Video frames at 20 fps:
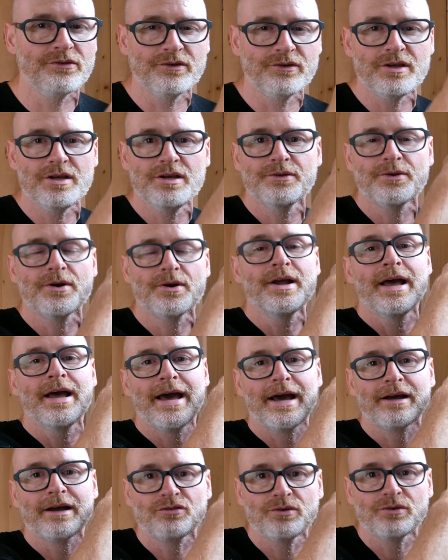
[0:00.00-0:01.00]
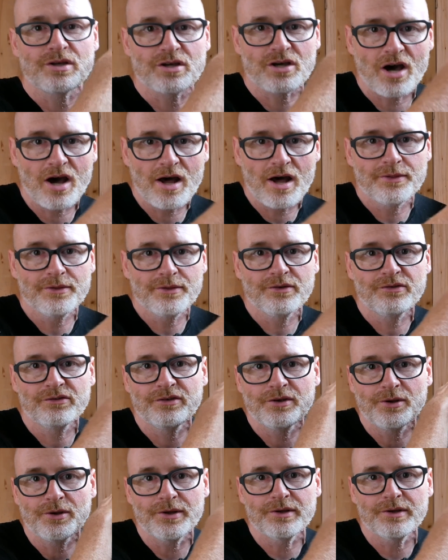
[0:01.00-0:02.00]
is to either actually cut the
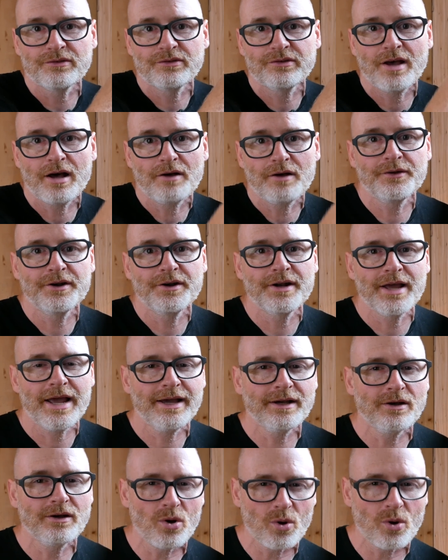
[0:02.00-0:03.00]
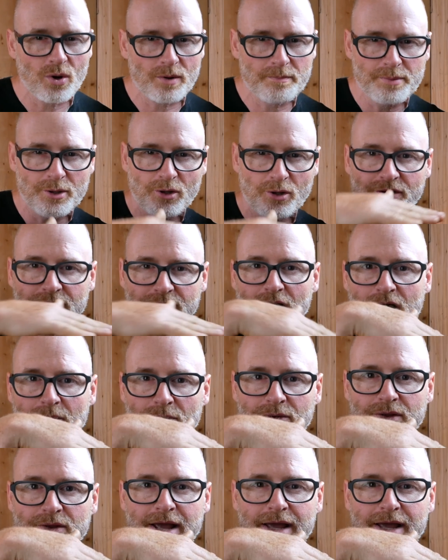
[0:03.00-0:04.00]
sill itself at an angle or build it up
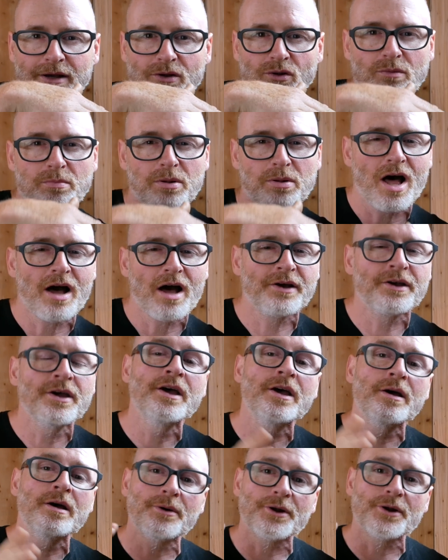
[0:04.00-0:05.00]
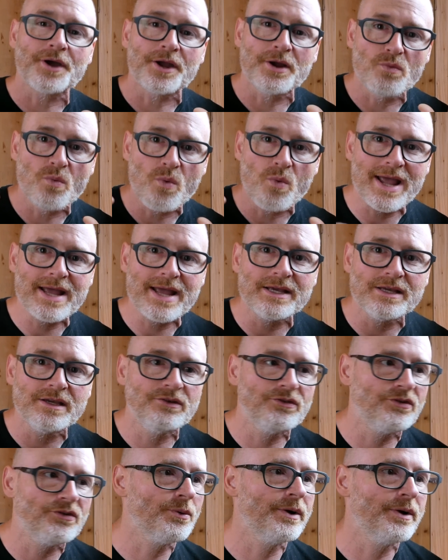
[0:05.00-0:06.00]
with an angled block, but a way
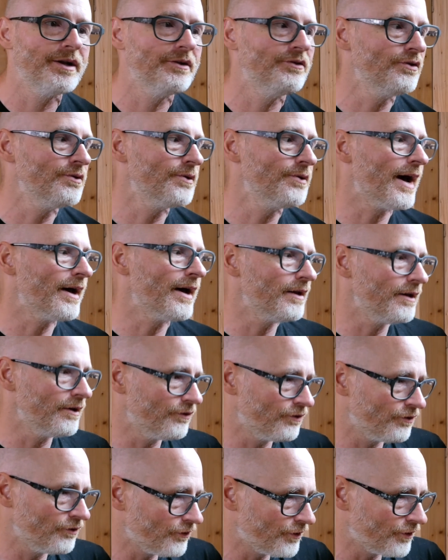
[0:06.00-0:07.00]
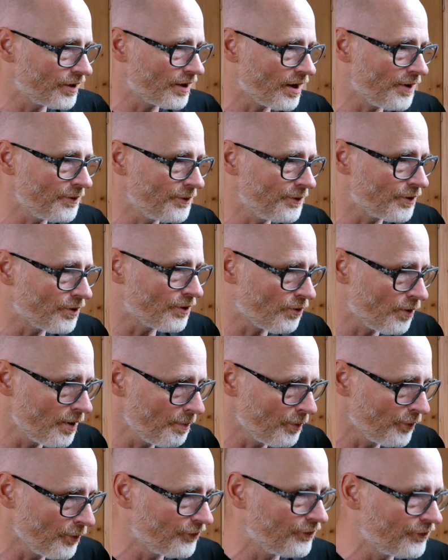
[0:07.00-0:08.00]
easier way to do that is just to cut the
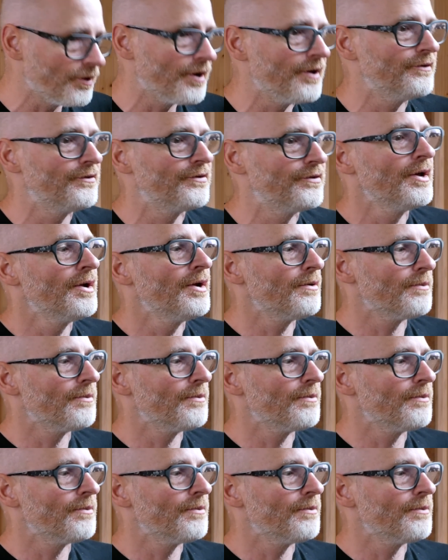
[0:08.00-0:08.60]
cripple studs